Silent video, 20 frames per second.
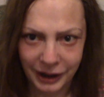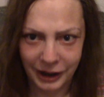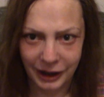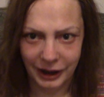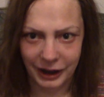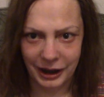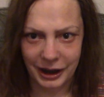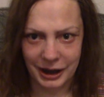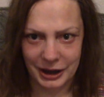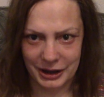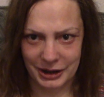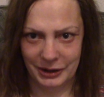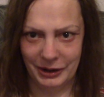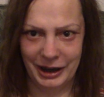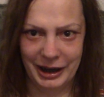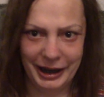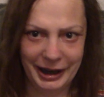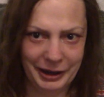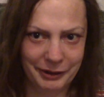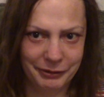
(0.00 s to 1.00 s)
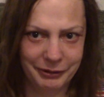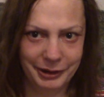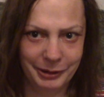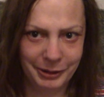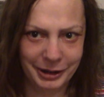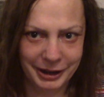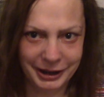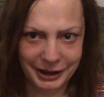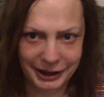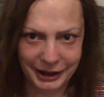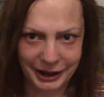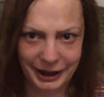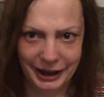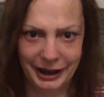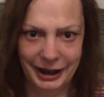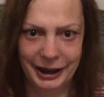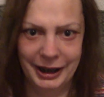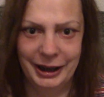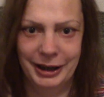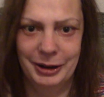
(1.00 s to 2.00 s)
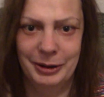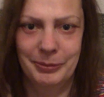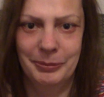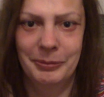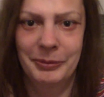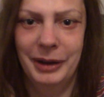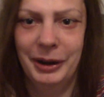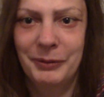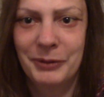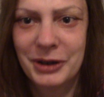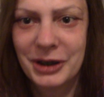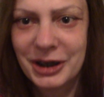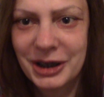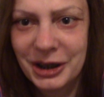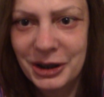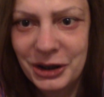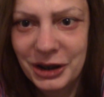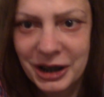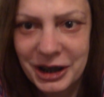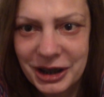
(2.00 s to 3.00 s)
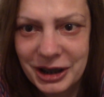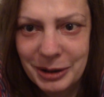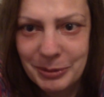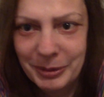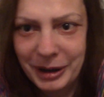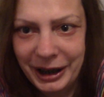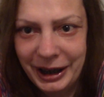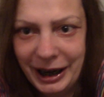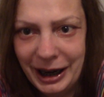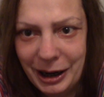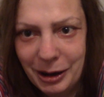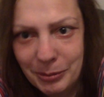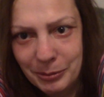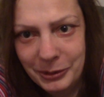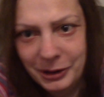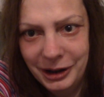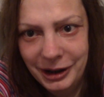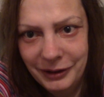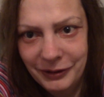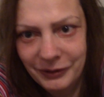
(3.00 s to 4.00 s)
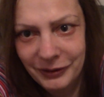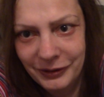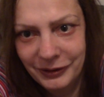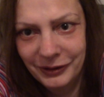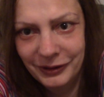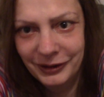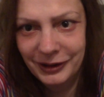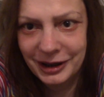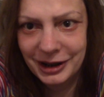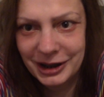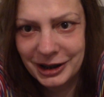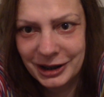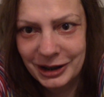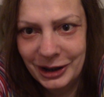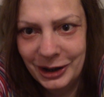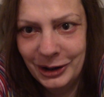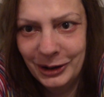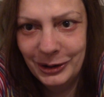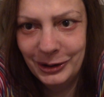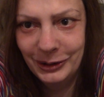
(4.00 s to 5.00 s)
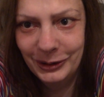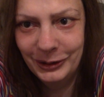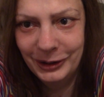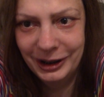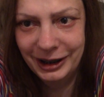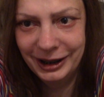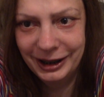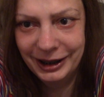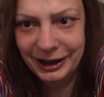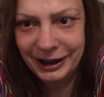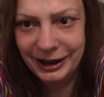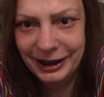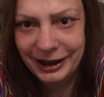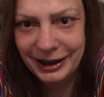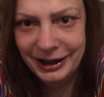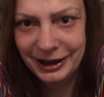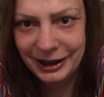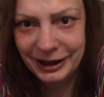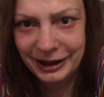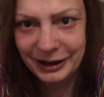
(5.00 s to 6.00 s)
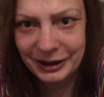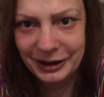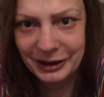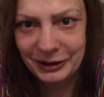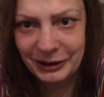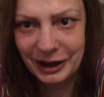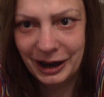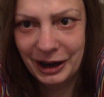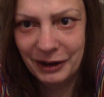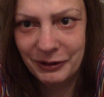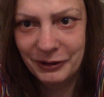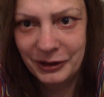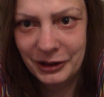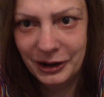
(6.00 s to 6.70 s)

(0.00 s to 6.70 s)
So hi everyone. I'm just adjusting my camera, so I don't have